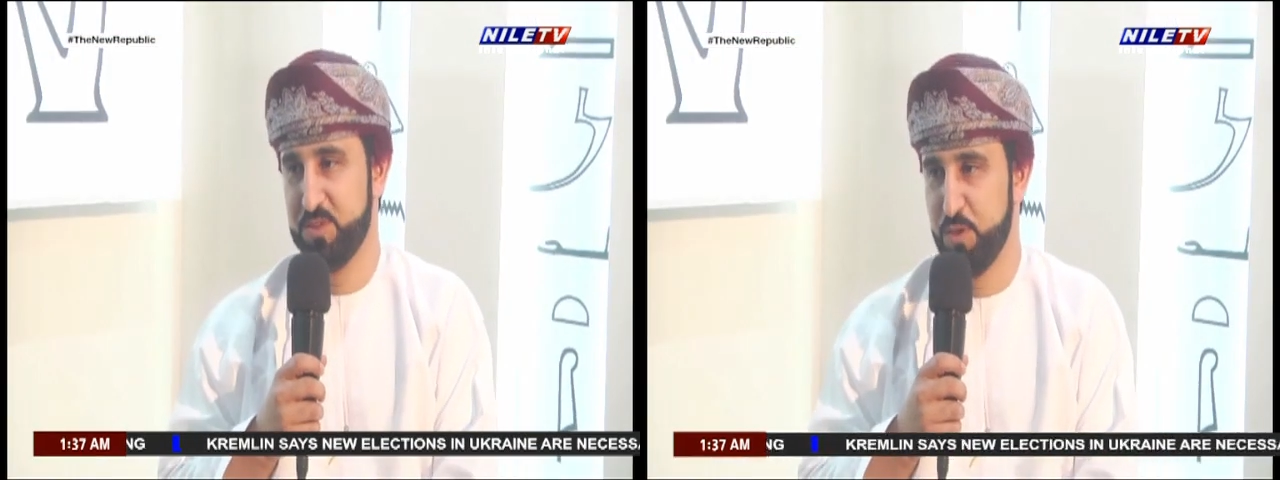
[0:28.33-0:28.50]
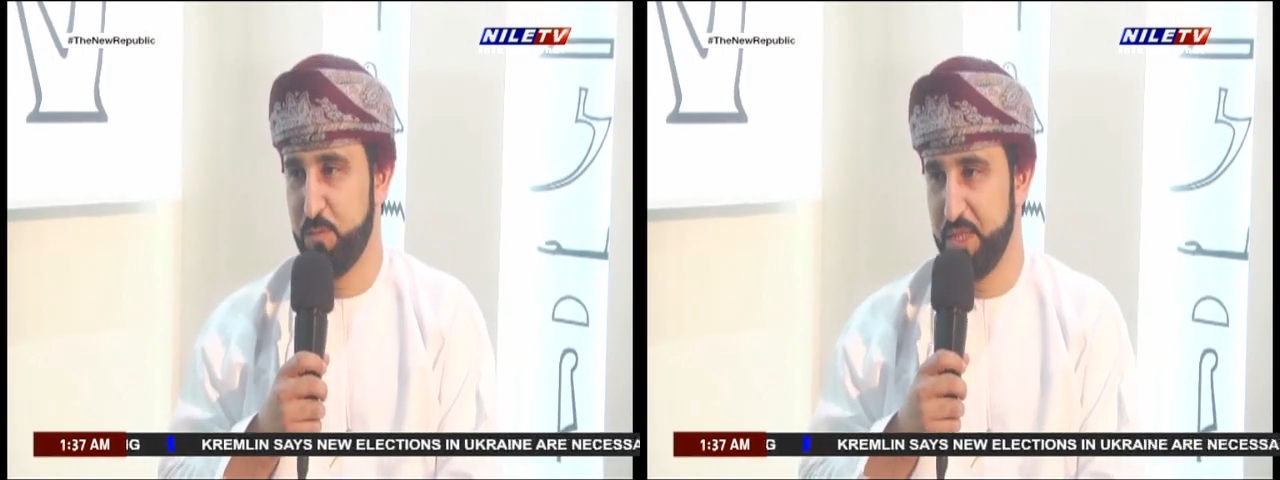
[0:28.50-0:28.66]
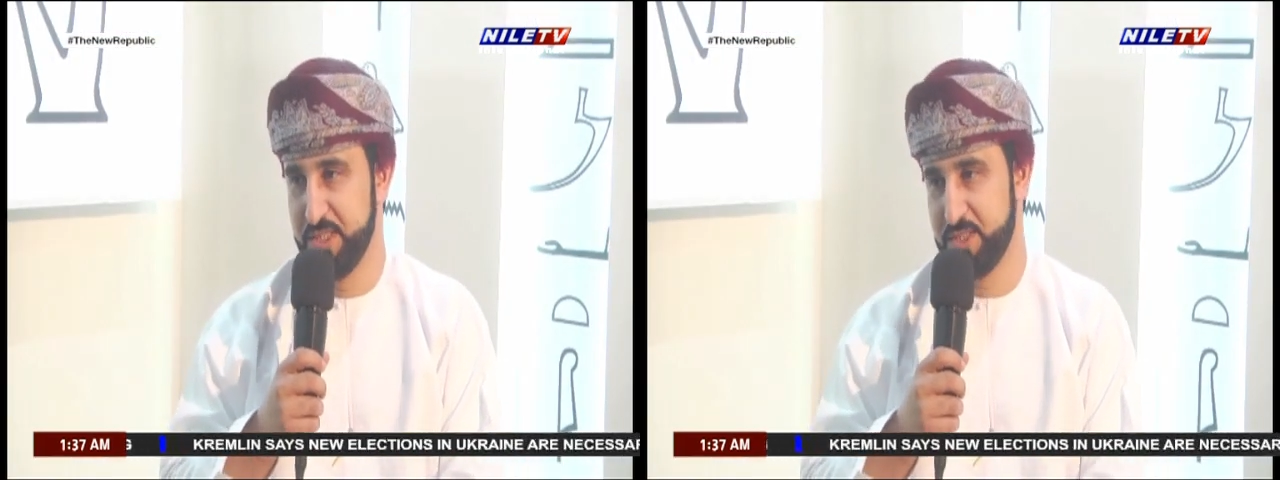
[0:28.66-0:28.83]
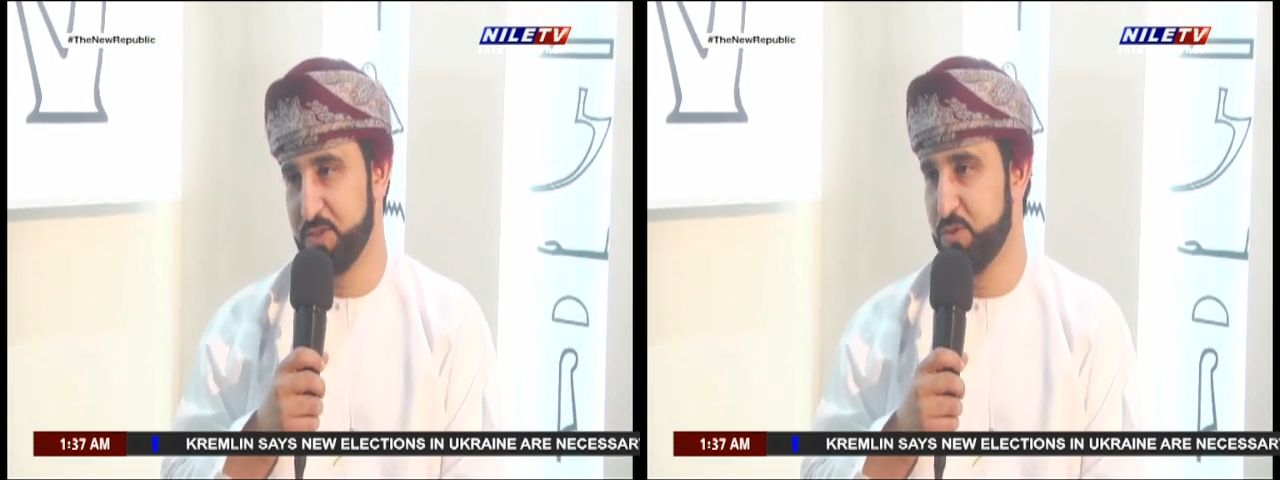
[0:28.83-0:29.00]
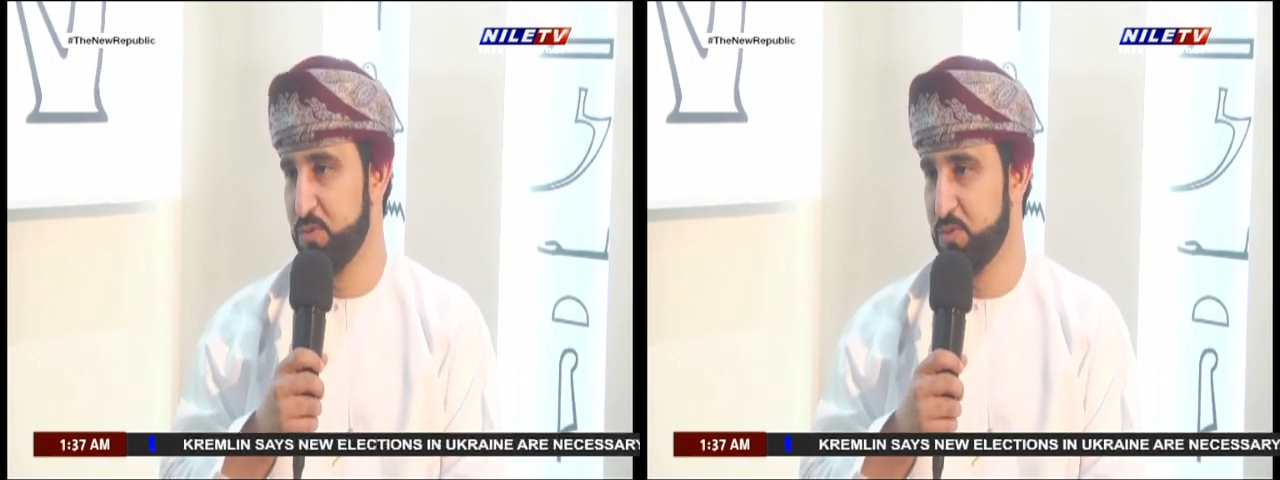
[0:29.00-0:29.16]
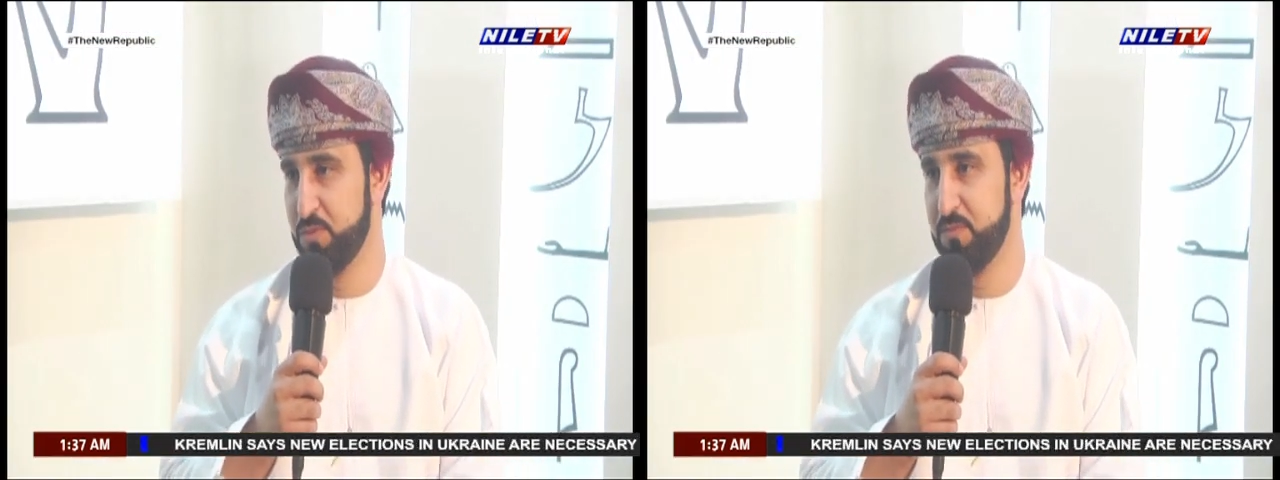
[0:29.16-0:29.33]
so pleasure
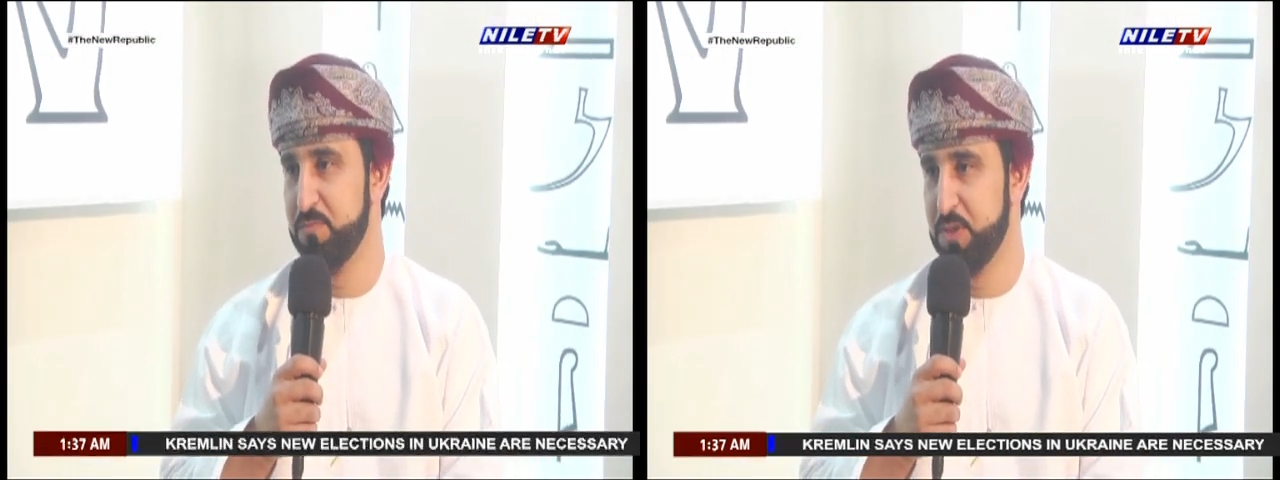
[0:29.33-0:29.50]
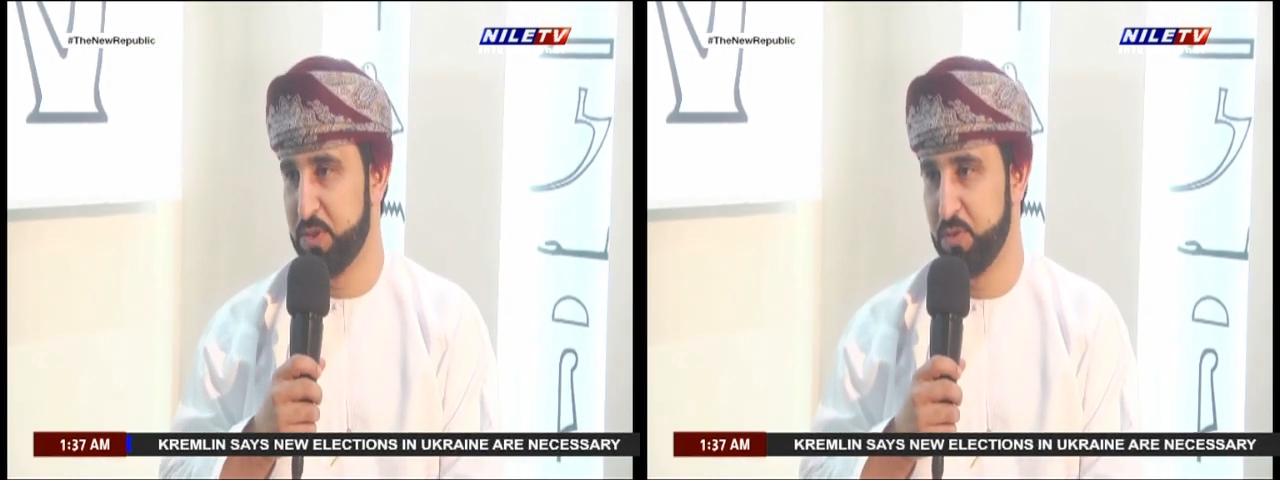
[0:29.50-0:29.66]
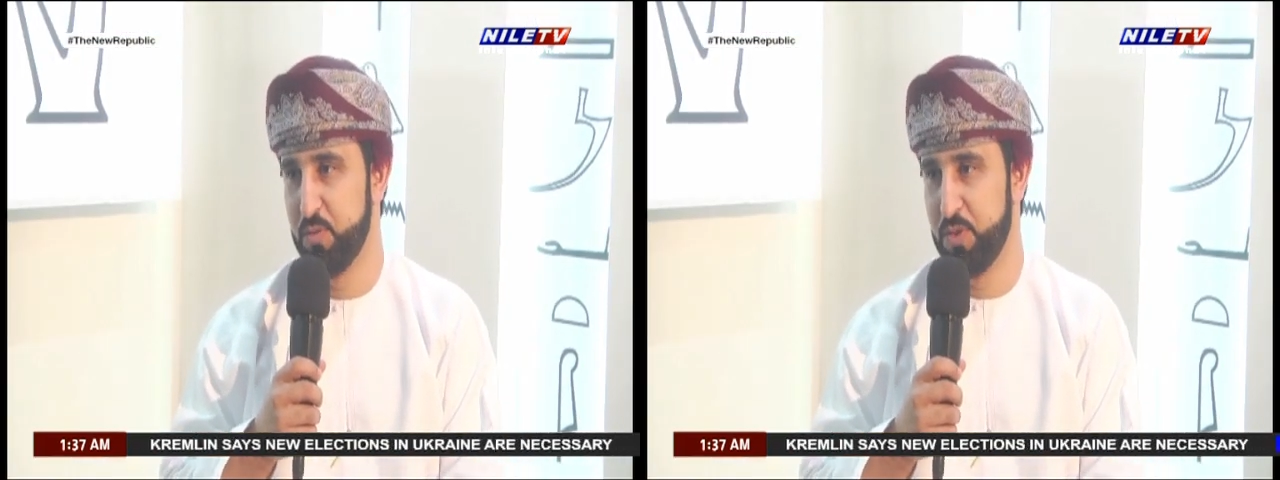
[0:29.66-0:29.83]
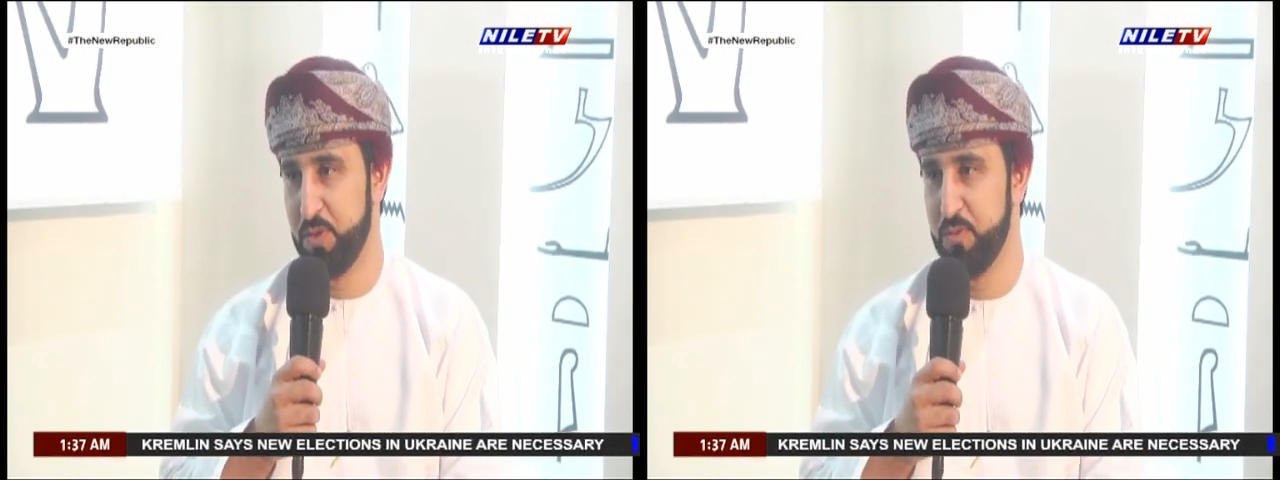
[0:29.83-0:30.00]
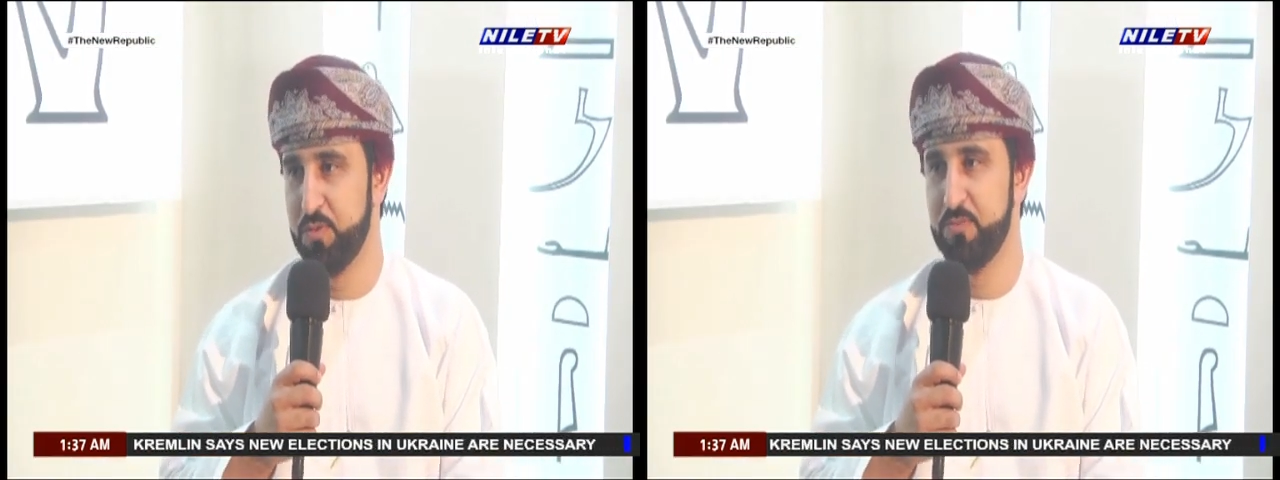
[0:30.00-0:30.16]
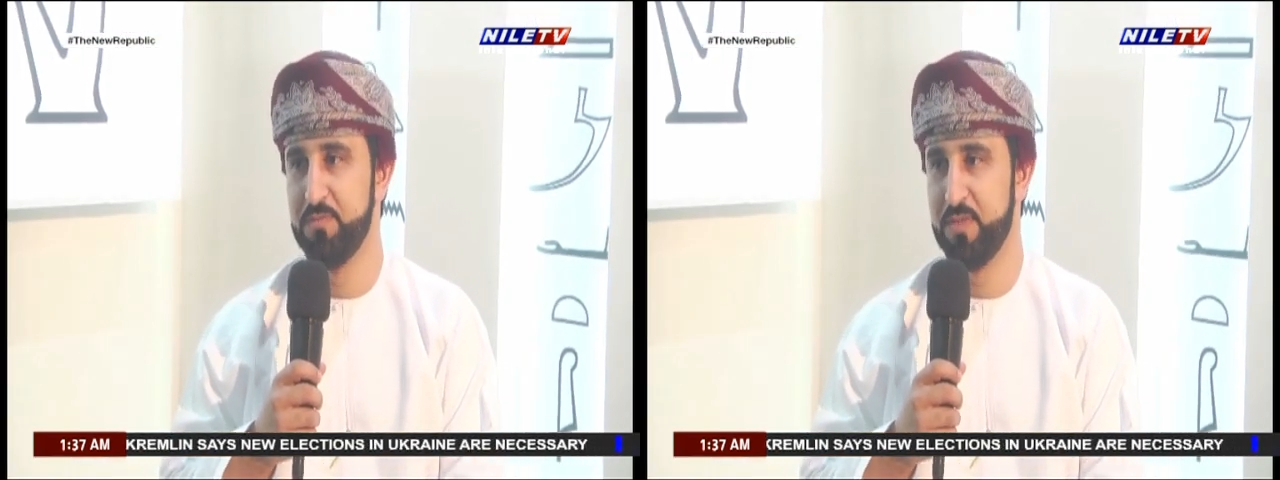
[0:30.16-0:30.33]
to meet you with
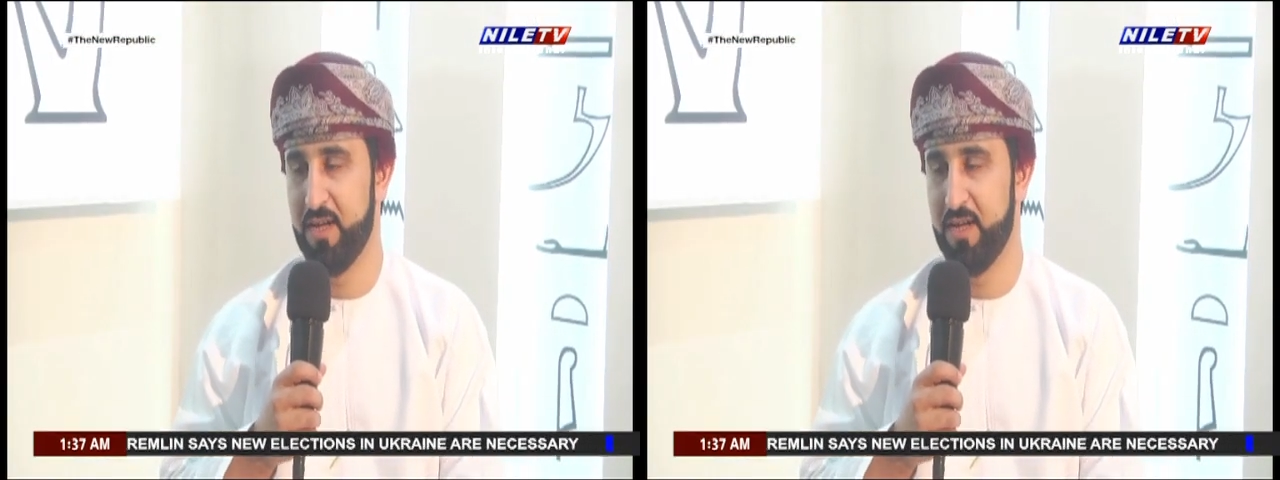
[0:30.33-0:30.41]
you,